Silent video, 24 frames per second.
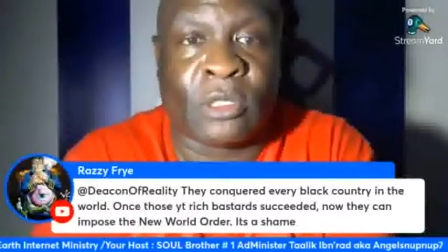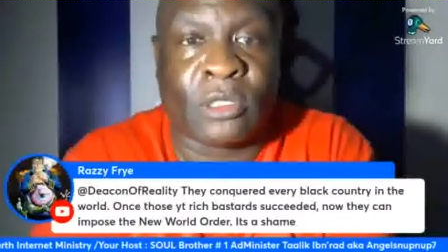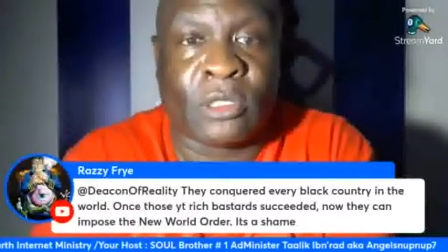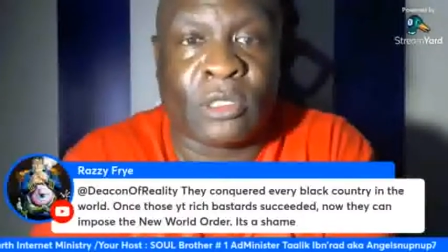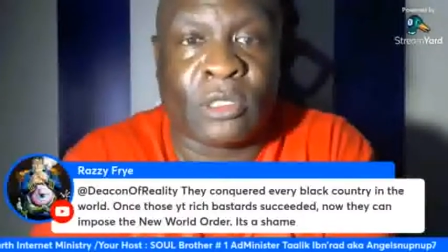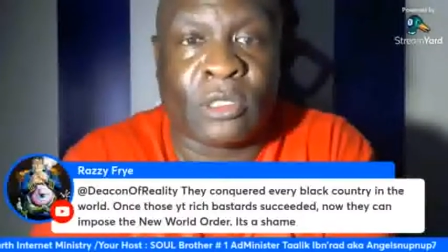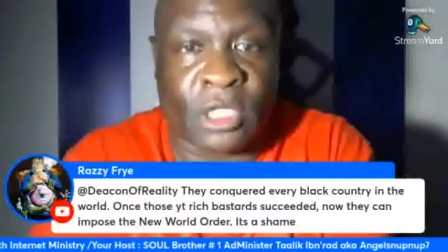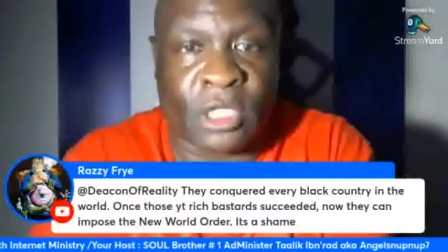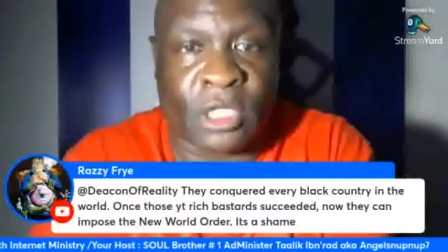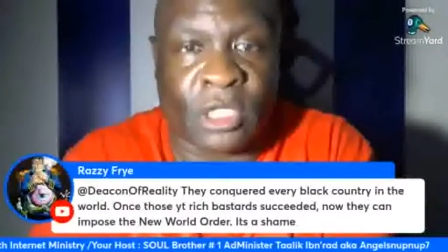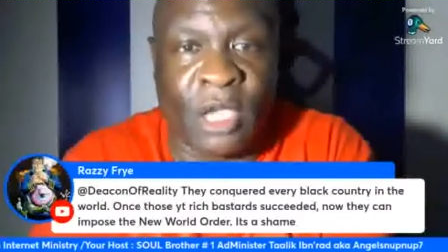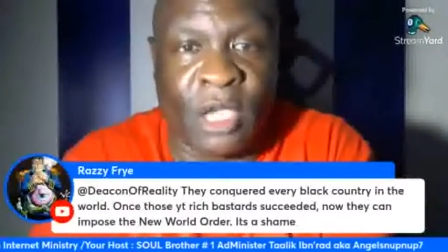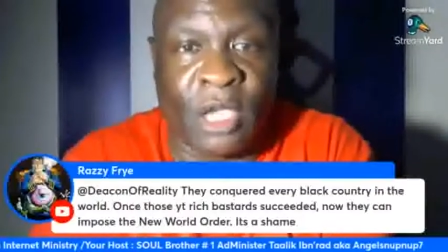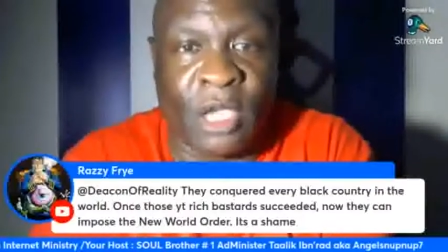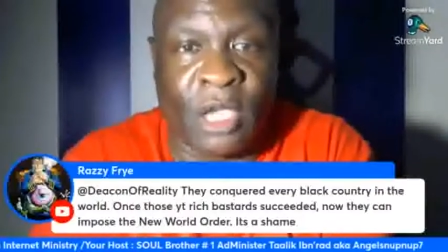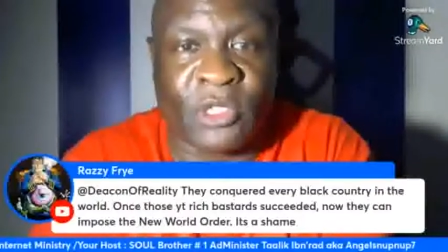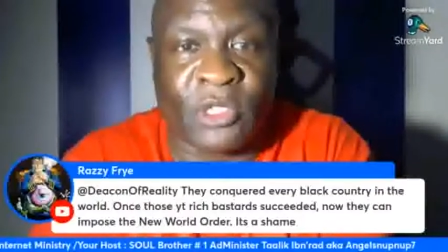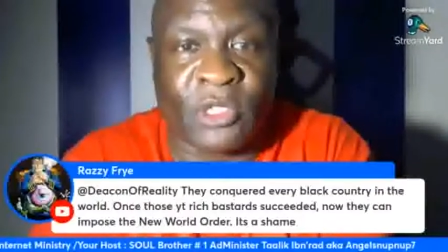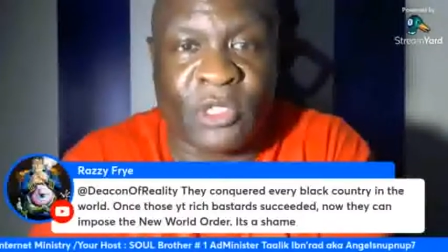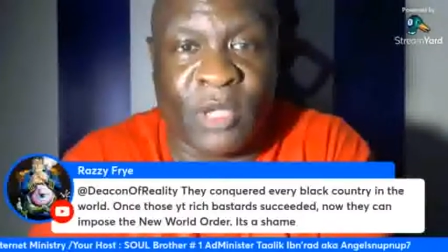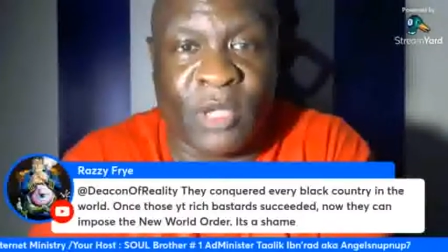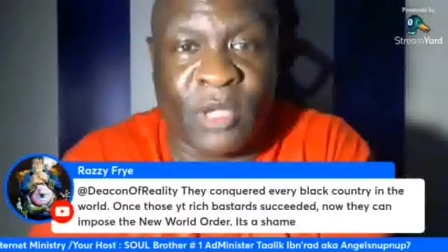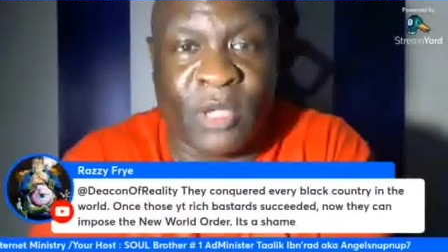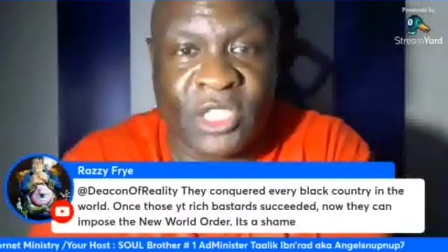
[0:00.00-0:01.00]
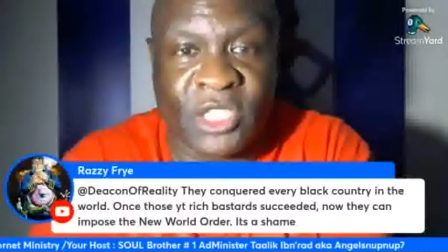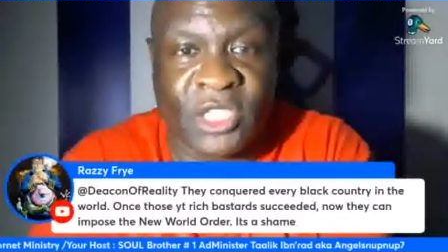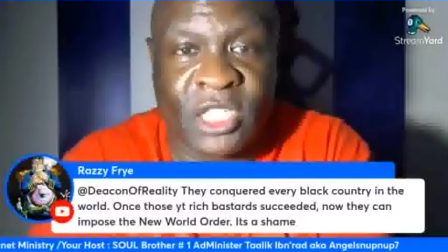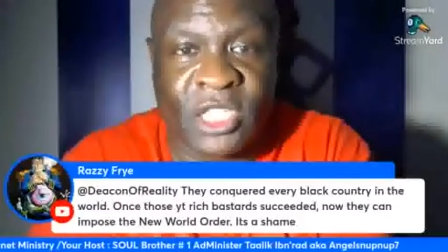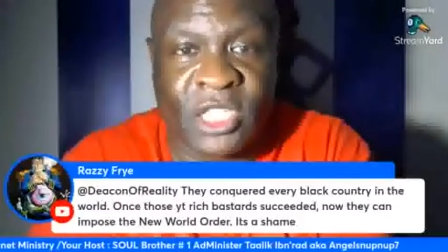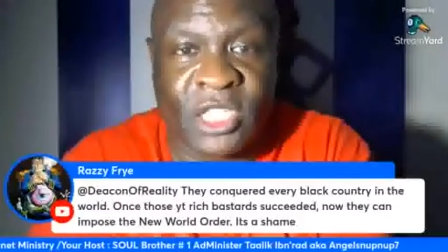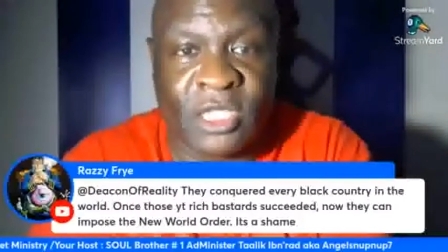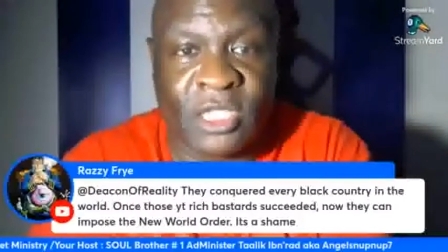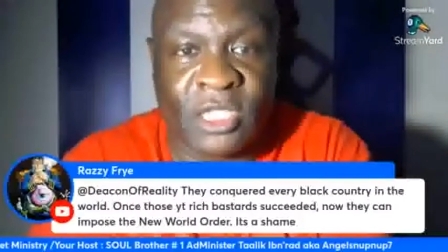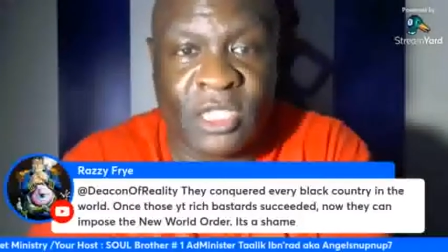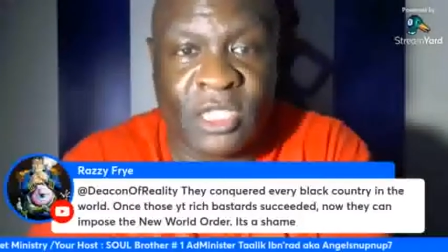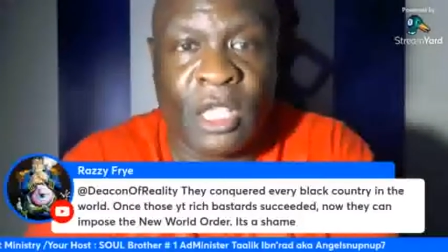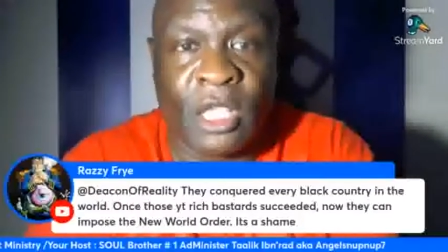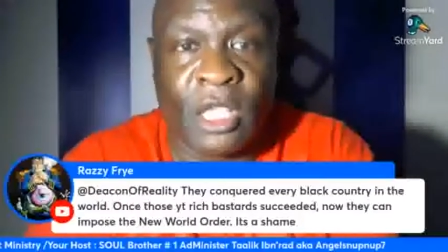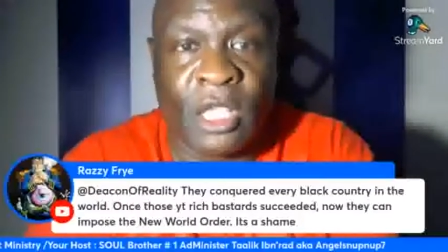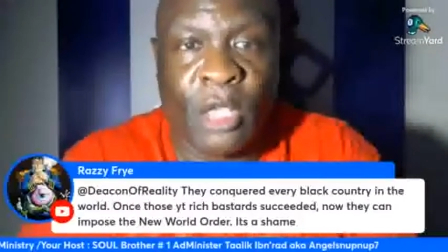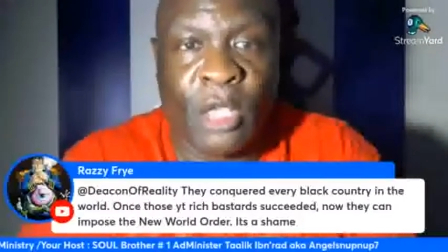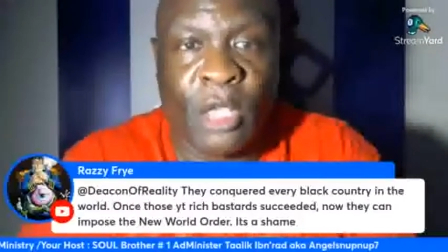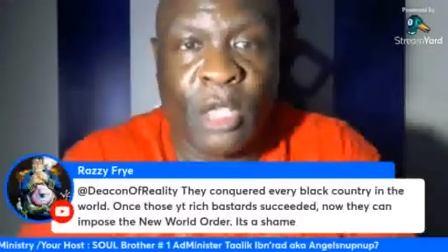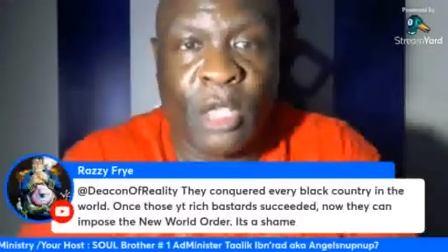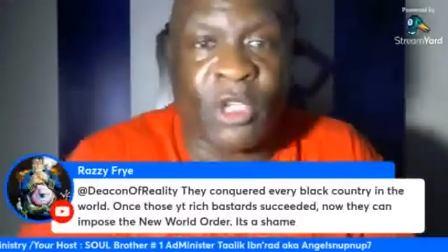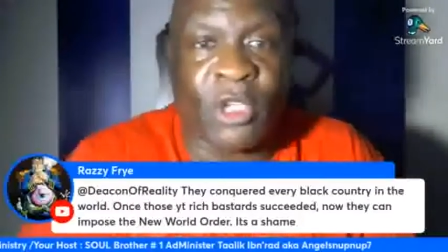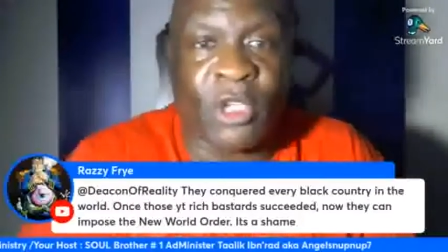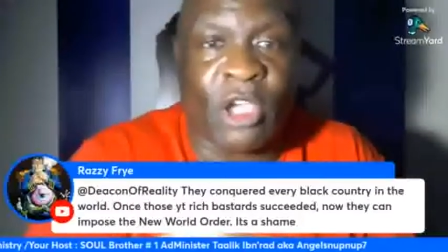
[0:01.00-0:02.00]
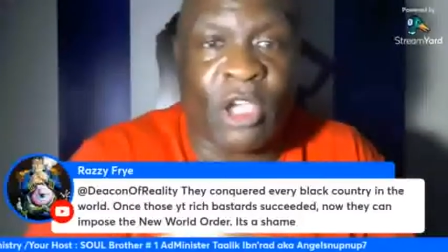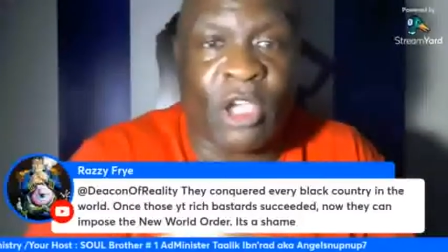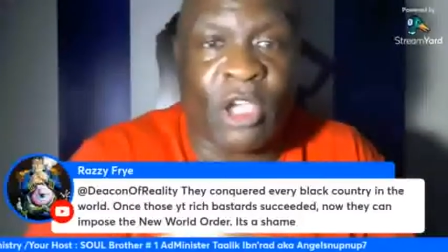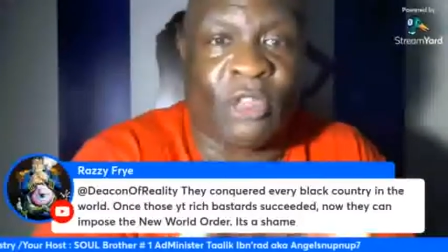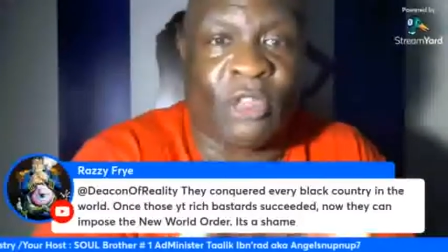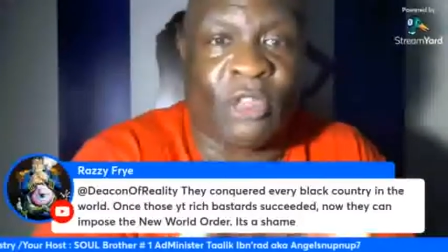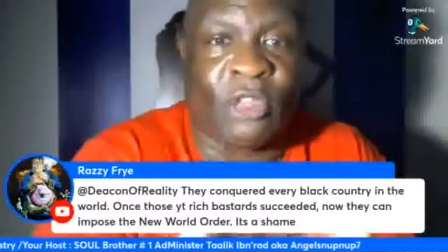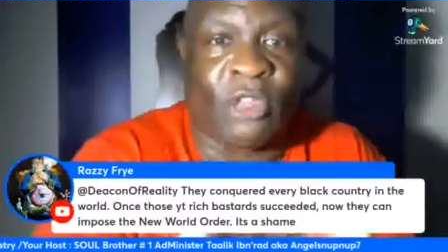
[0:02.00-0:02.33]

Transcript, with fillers: to come into existence because the